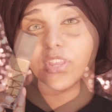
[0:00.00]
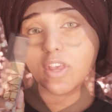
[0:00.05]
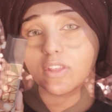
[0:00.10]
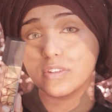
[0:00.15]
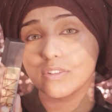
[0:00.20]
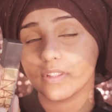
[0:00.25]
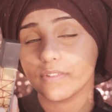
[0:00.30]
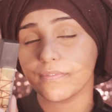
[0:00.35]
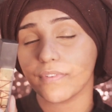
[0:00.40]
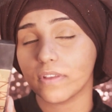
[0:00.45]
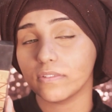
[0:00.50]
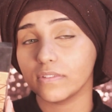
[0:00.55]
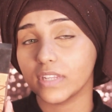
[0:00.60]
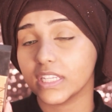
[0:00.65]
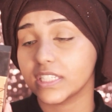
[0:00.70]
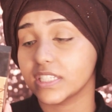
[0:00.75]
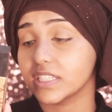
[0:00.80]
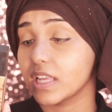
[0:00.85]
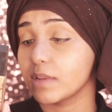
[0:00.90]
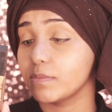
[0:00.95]
on to the
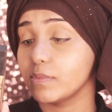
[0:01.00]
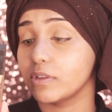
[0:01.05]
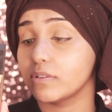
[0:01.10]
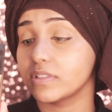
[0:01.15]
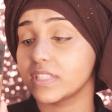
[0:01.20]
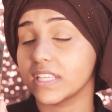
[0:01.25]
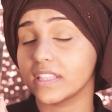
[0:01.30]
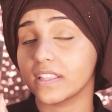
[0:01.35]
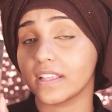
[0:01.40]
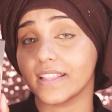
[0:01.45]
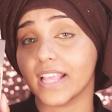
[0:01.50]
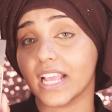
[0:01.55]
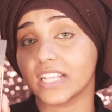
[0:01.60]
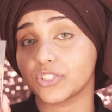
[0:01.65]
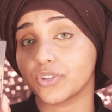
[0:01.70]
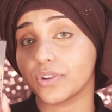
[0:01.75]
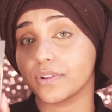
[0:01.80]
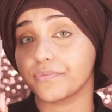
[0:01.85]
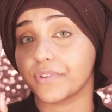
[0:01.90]
foundation, I'm using the Natural